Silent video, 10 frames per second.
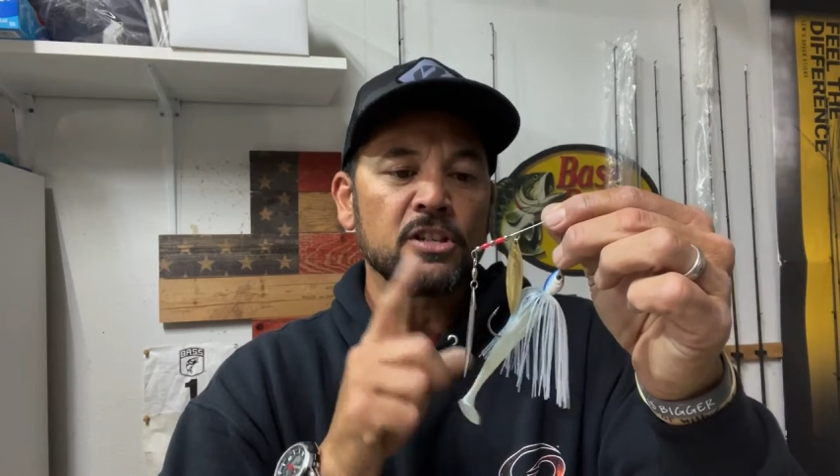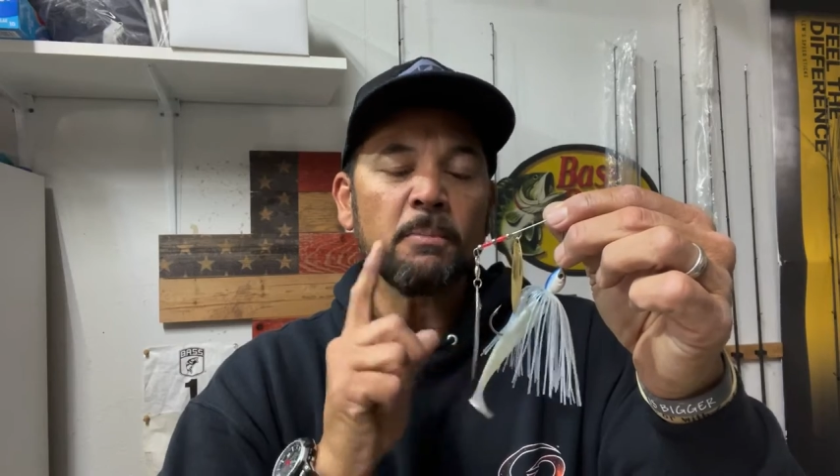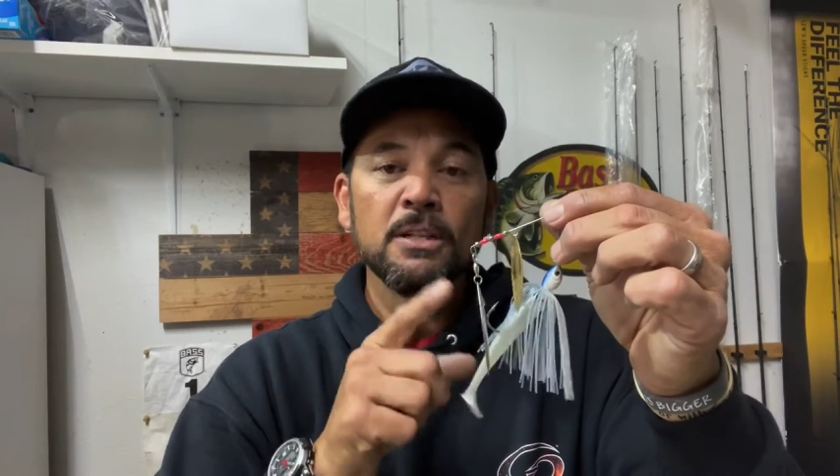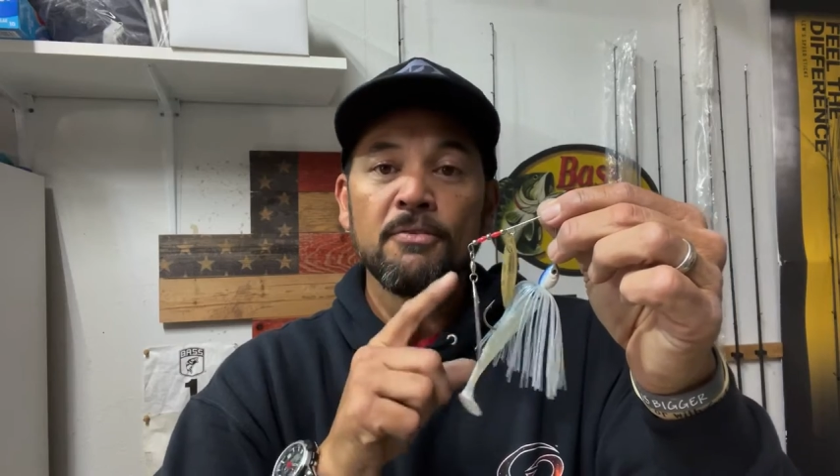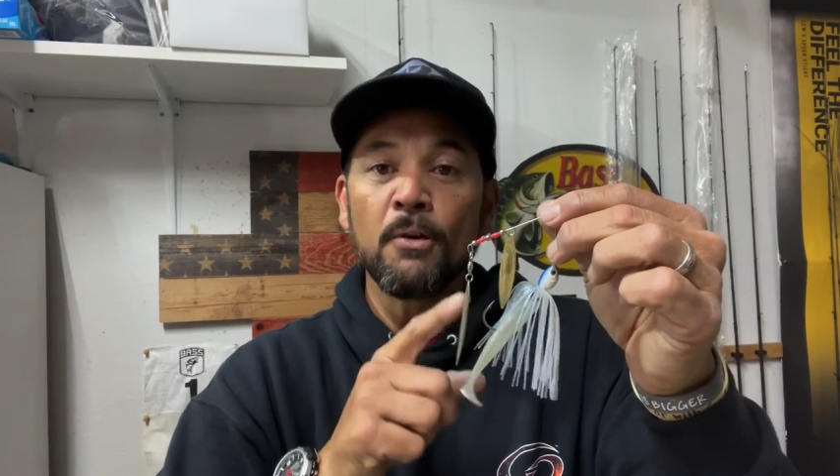
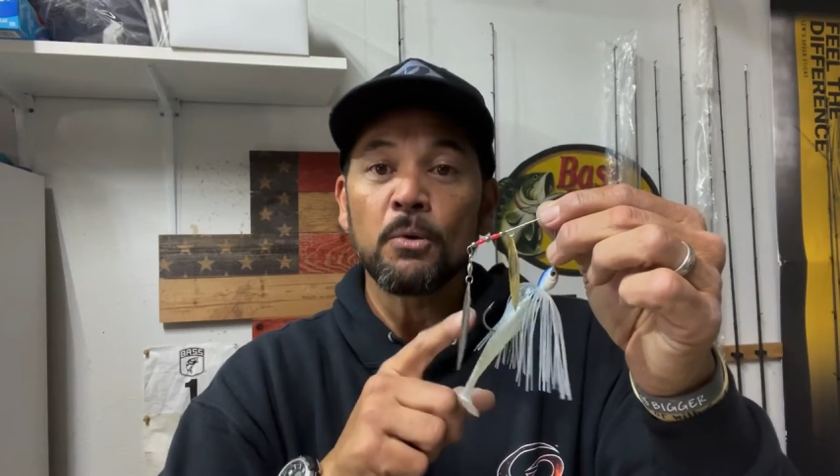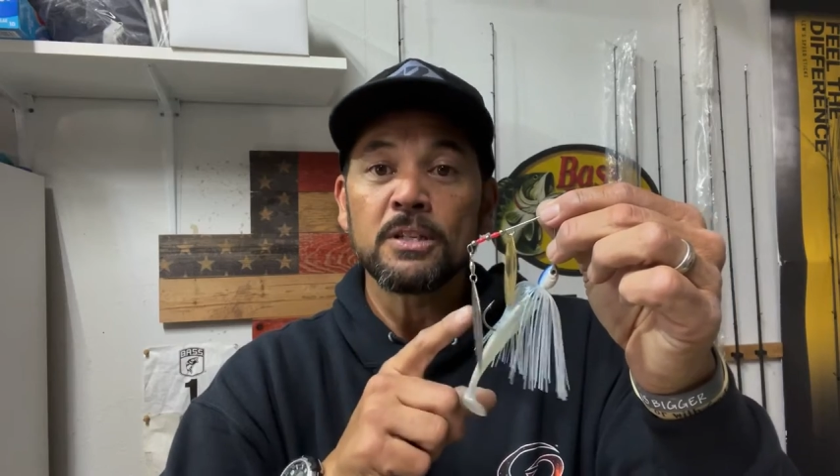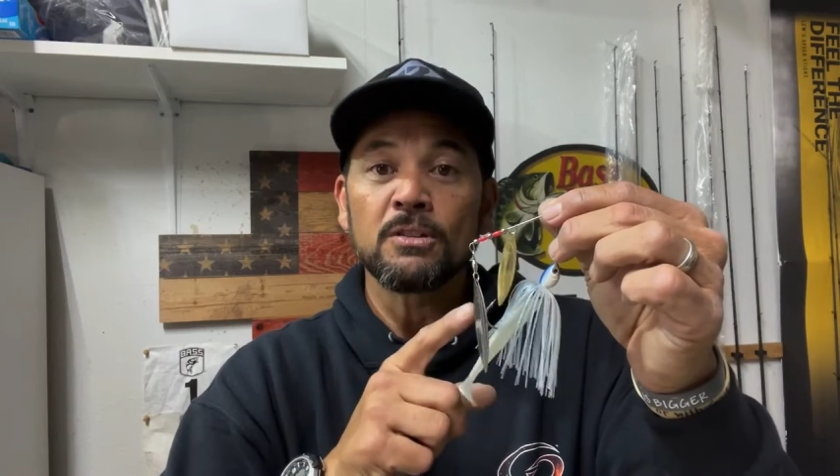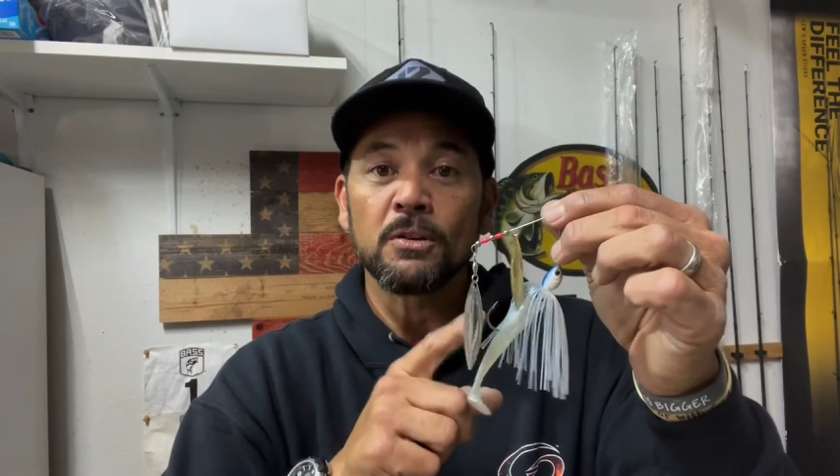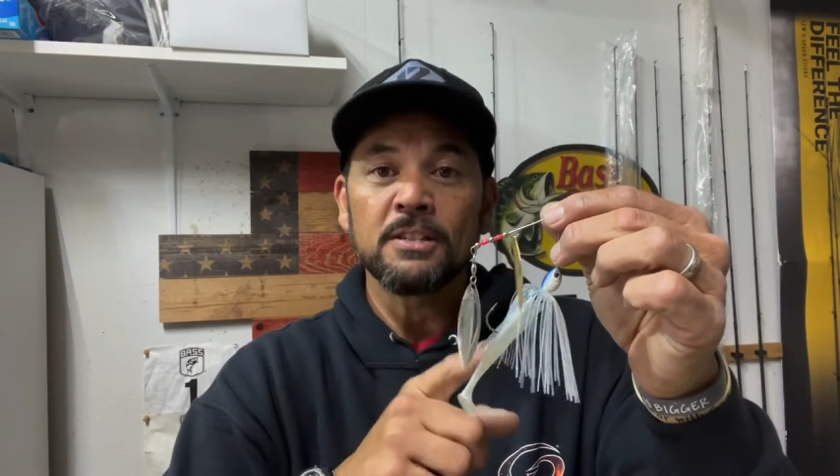something to
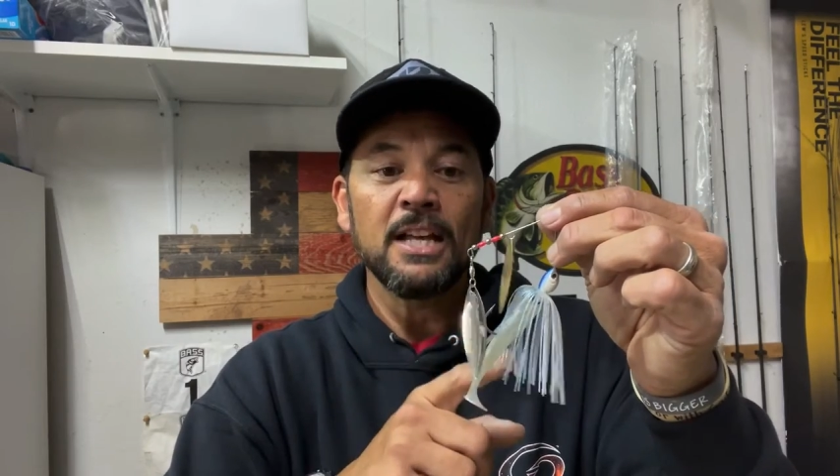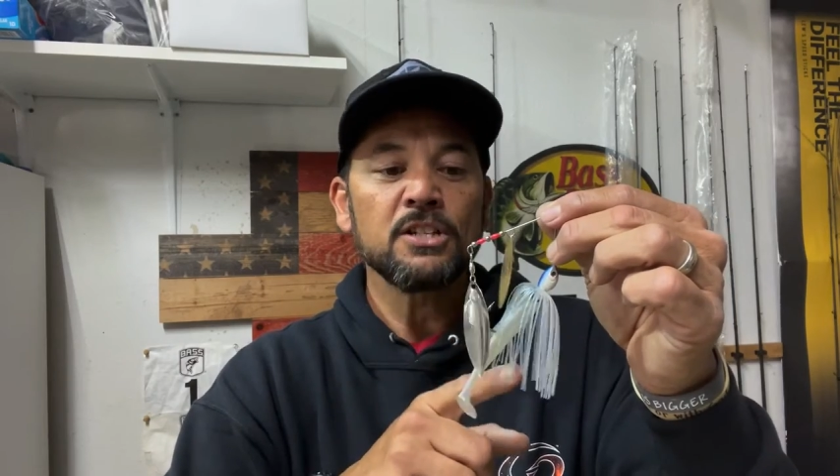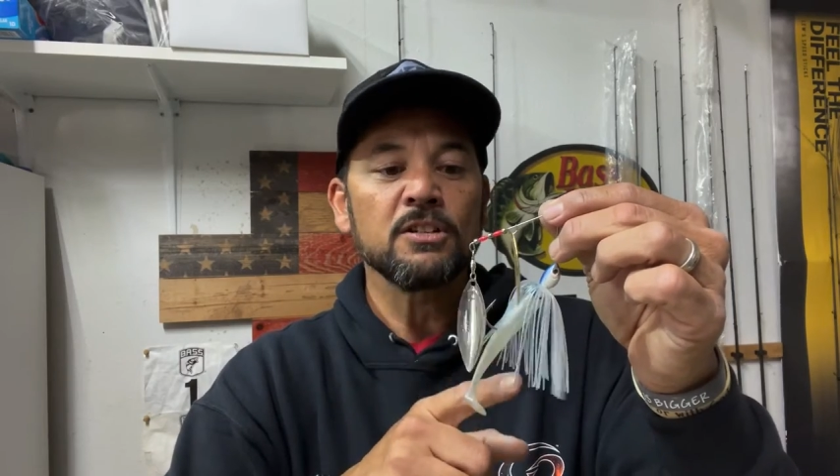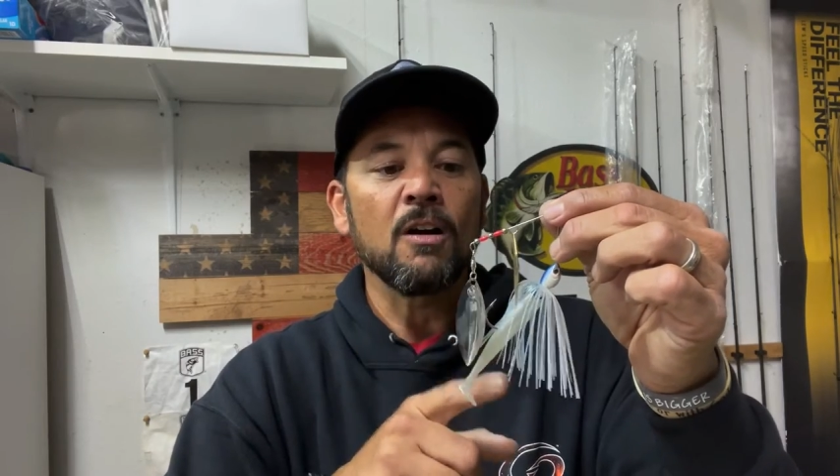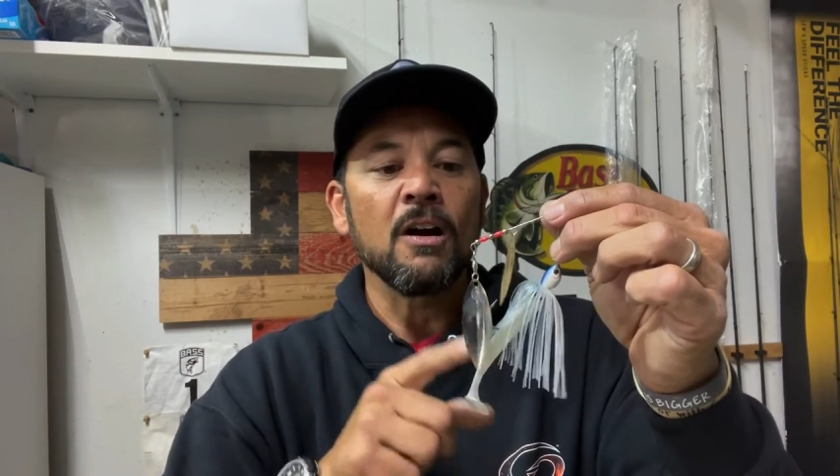focus their
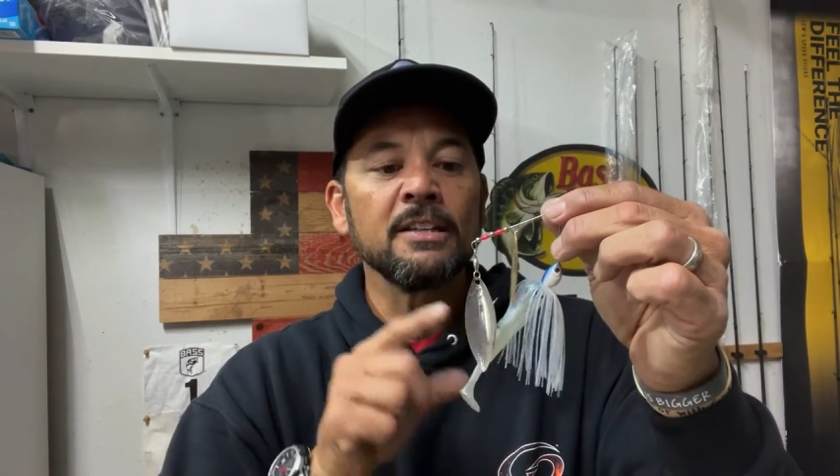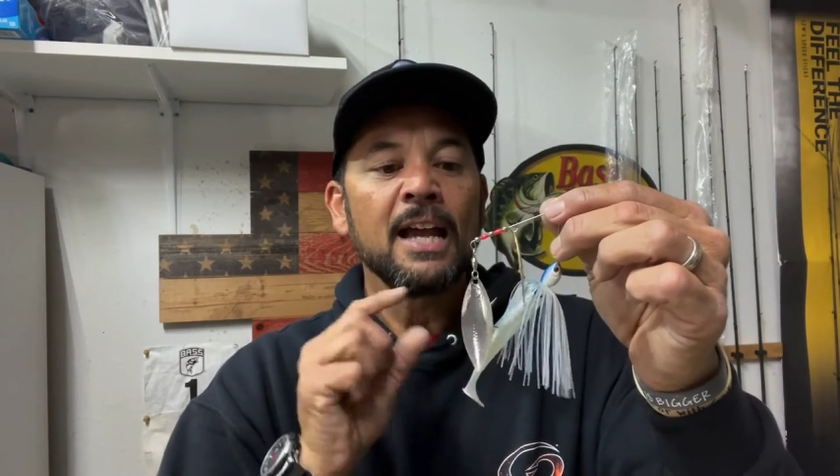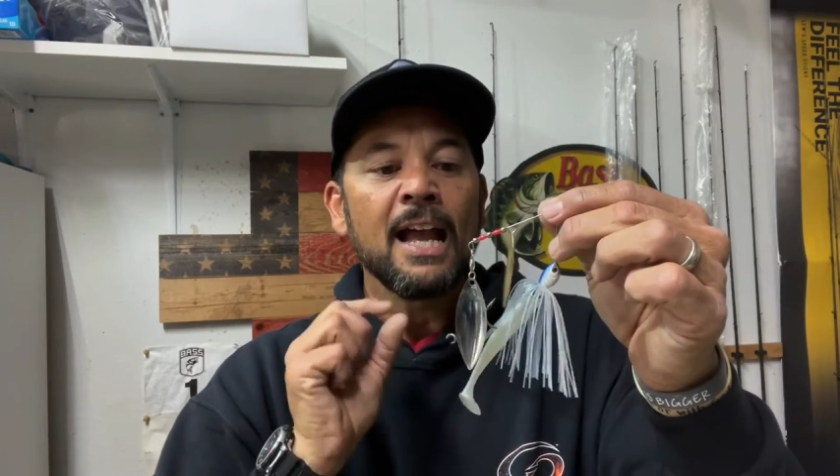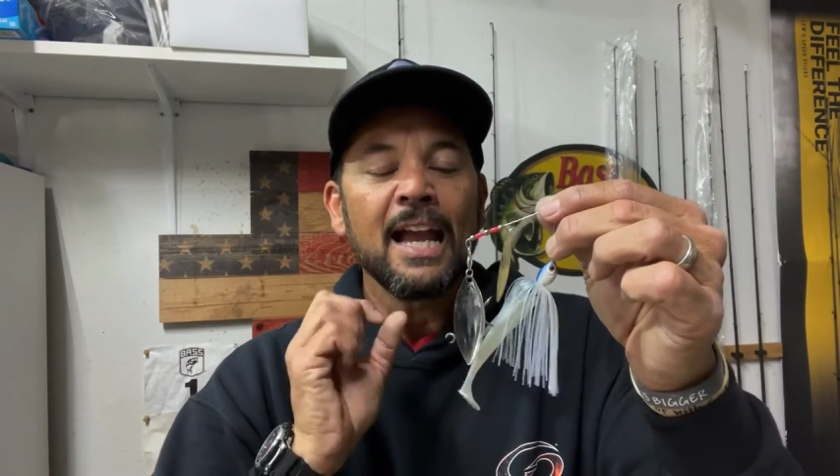attention on